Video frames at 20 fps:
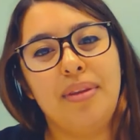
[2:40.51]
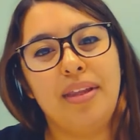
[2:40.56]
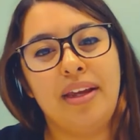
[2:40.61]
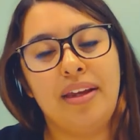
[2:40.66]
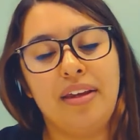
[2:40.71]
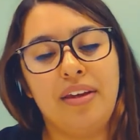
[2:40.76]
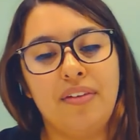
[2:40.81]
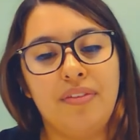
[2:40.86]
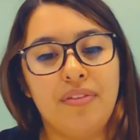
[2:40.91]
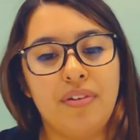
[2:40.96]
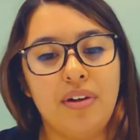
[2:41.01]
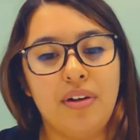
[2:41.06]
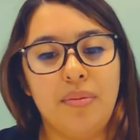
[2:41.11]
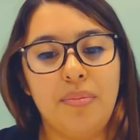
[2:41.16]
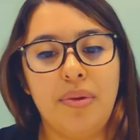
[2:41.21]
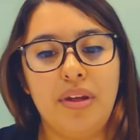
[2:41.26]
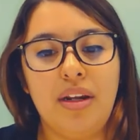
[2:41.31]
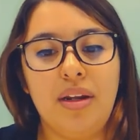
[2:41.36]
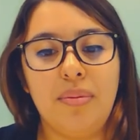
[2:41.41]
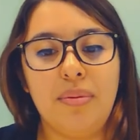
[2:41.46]
Thank you for
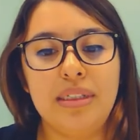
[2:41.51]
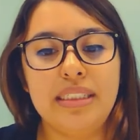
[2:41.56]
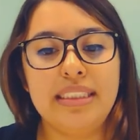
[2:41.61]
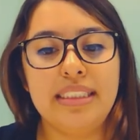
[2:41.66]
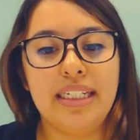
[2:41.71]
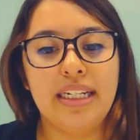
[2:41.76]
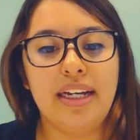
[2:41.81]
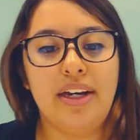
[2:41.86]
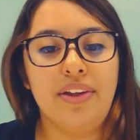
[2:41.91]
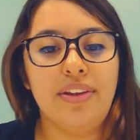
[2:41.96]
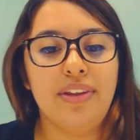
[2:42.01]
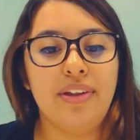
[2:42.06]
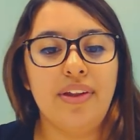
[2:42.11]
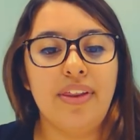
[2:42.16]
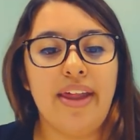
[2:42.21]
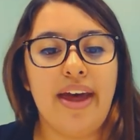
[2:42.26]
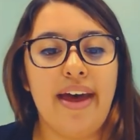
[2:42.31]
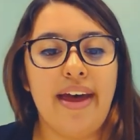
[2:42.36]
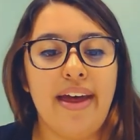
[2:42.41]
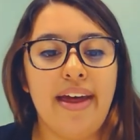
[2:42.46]
being able to stick out through
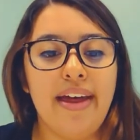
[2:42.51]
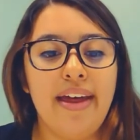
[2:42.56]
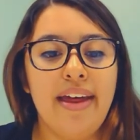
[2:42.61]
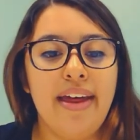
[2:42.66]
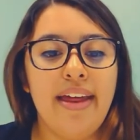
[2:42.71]
that.